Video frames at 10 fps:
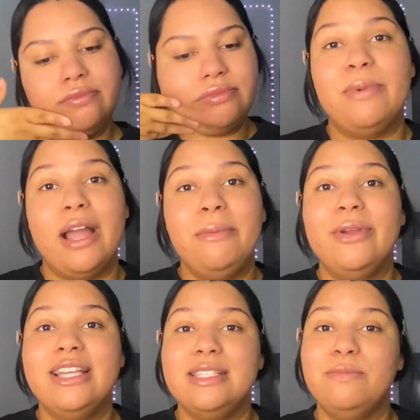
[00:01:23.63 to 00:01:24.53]
Primer
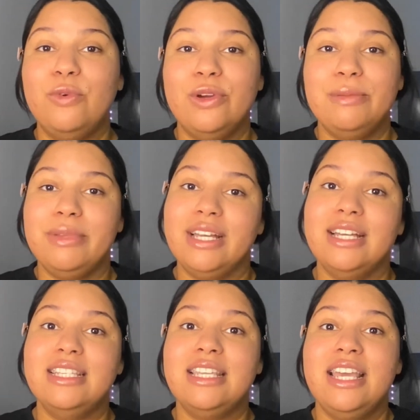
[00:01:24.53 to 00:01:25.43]
is important
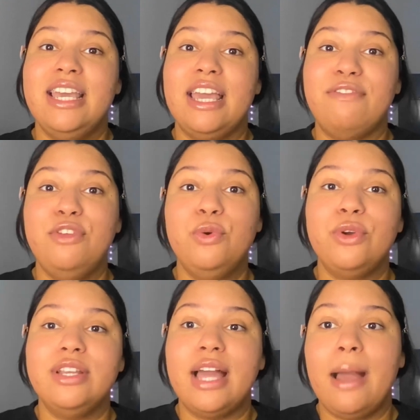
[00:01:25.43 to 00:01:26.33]
because if you
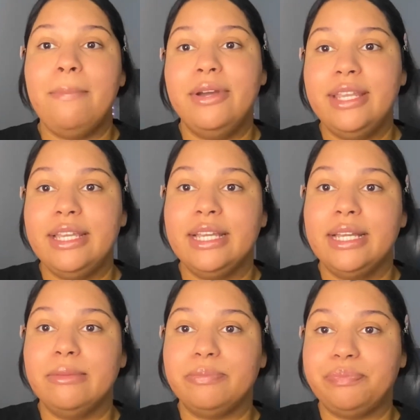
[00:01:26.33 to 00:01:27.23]
are not
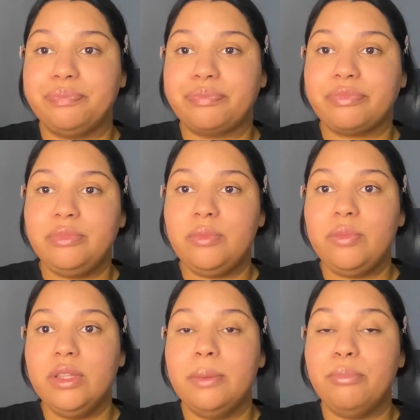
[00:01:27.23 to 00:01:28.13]
putting
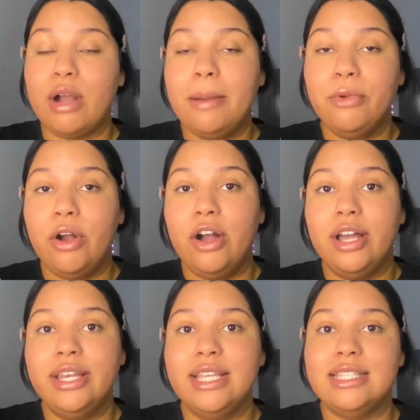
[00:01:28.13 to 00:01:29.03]
primer
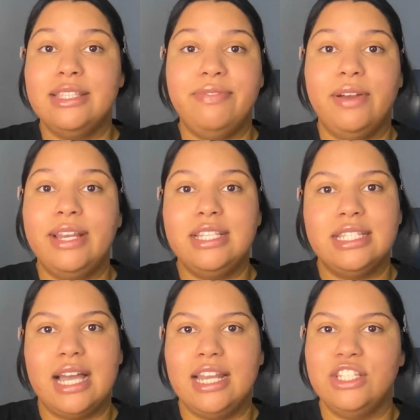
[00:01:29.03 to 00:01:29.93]
on, the foundation's
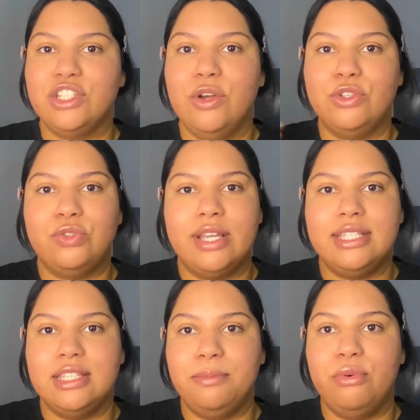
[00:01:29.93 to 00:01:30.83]
kind of just going straight
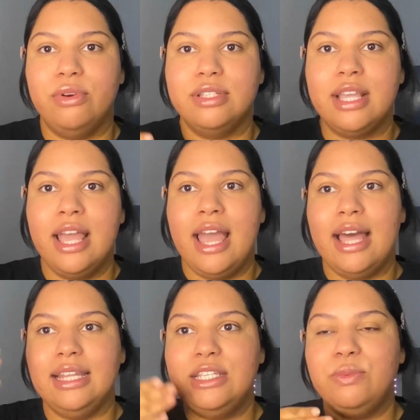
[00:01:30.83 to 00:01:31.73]
into the pores.
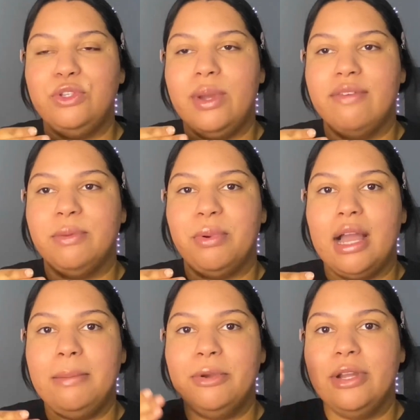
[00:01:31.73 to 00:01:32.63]
At least when you have the
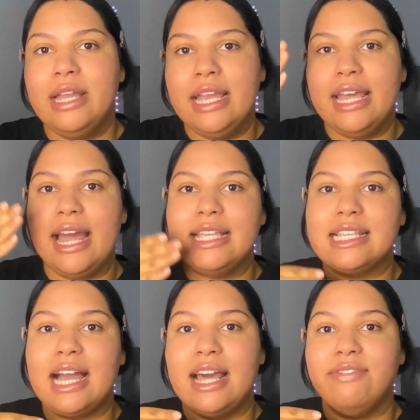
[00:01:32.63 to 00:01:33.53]
primer, it has
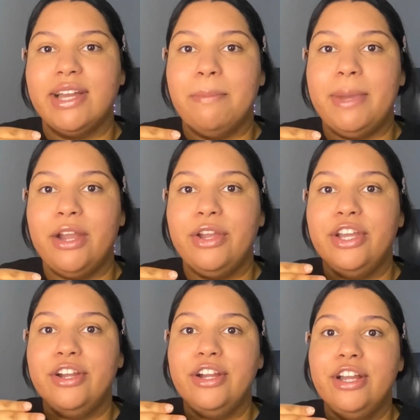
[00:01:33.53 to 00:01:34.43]
kind of like a
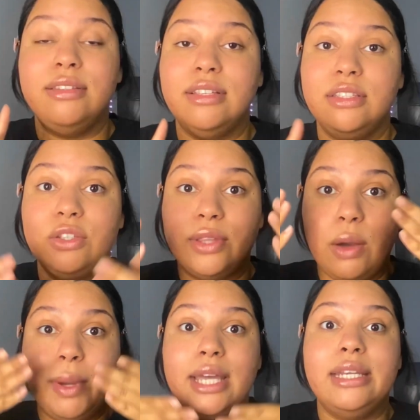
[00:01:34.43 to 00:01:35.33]
barrier, so that
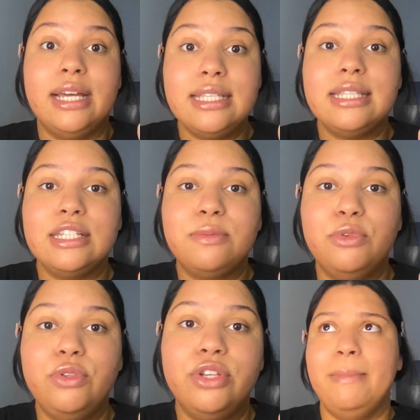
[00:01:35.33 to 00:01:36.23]
way it does look
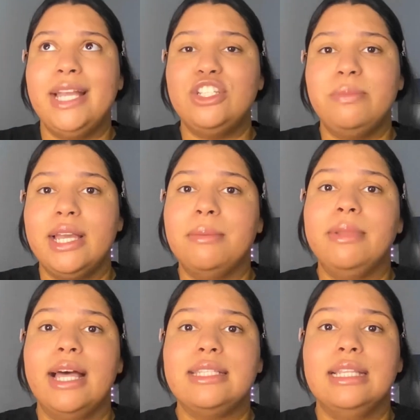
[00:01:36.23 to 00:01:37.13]
smoother. Makes your makeup
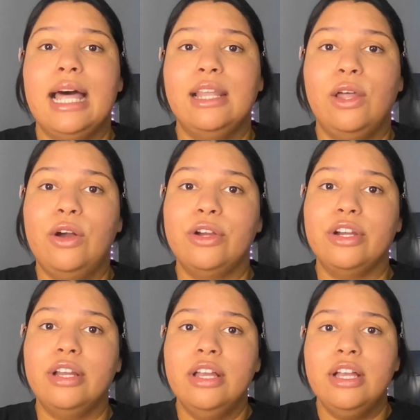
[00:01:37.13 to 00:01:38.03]
last a lot
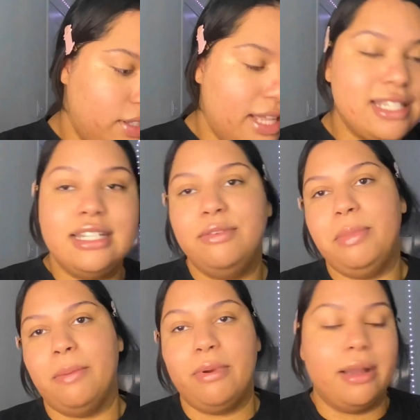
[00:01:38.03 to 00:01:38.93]
longer. That's enough
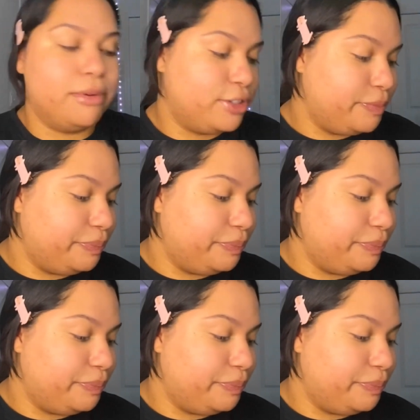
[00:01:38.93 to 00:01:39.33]
about primers.